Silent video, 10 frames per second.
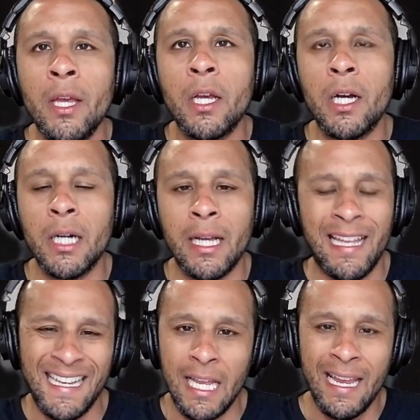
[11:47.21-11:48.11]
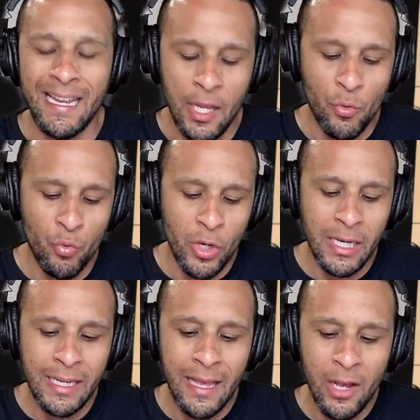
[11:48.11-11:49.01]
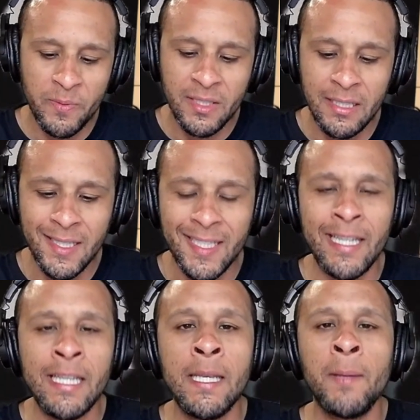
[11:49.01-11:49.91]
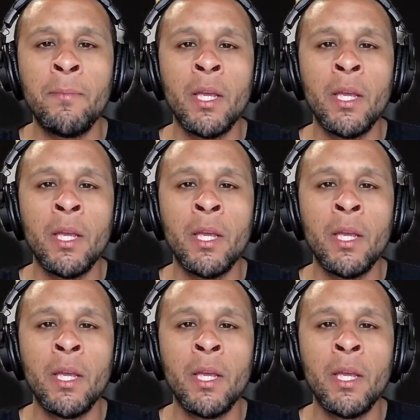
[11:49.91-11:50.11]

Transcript: it really helps this team,